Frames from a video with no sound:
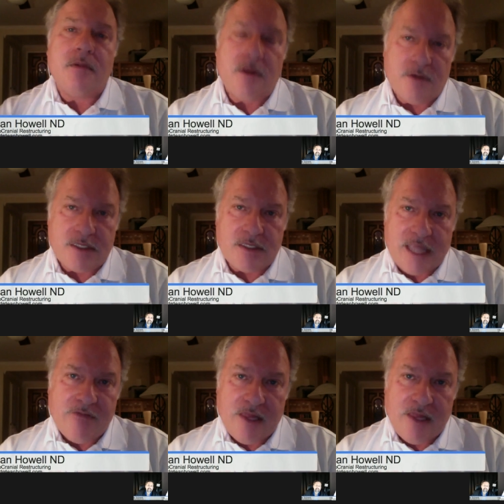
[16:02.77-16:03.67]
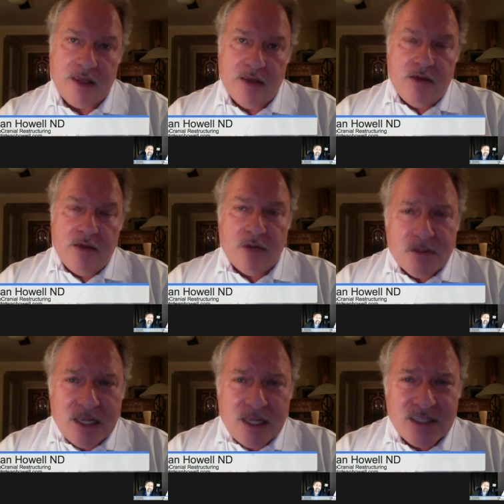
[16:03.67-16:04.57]
safely,
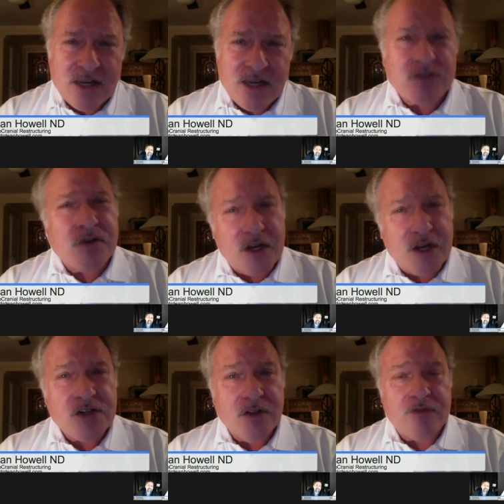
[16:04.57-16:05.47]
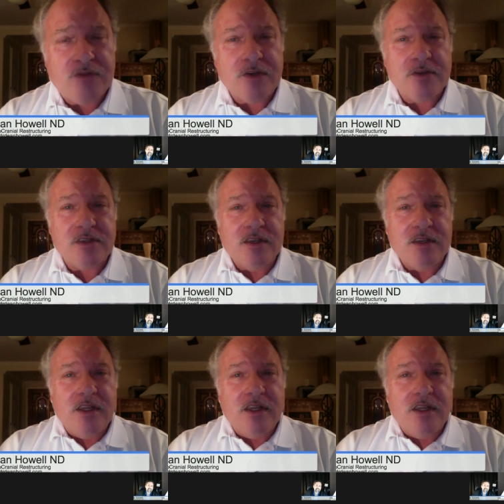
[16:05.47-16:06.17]
which means eating traditional foods.